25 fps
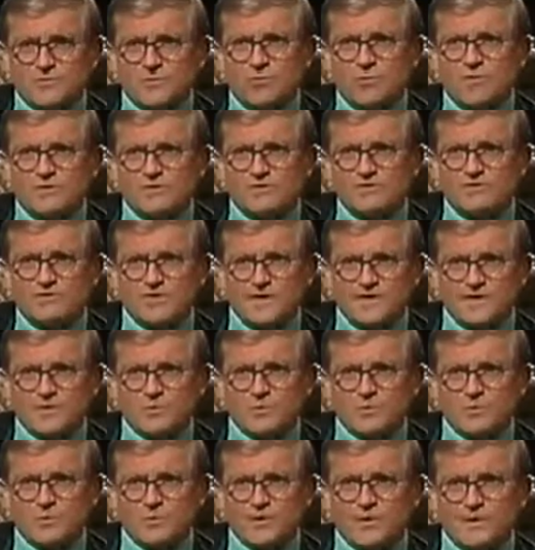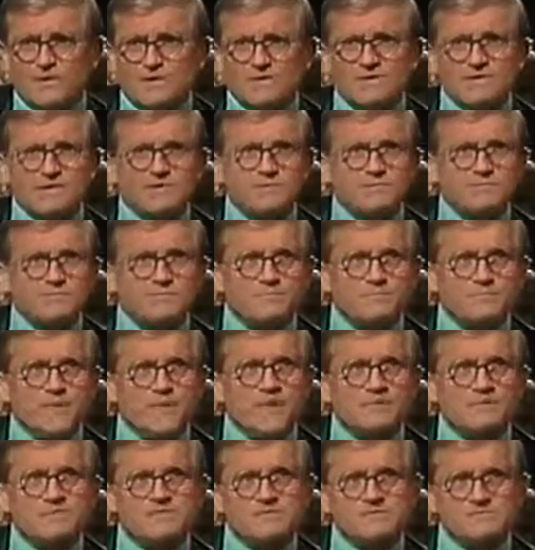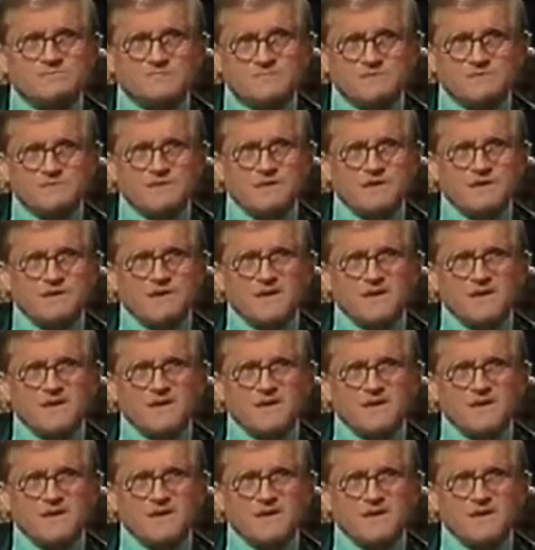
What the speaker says: 1 day a week at Maidstone.